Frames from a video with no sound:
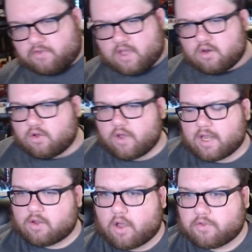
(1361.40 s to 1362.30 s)
sentinel, and
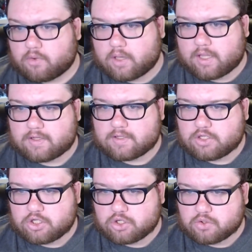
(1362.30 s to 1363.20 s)
you also get
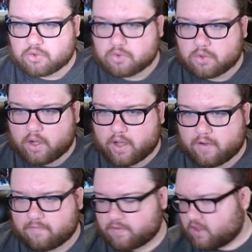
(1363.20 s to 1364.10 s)
2
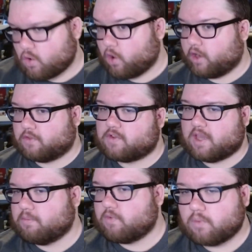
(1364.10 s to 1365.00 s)
of the ordnance teams,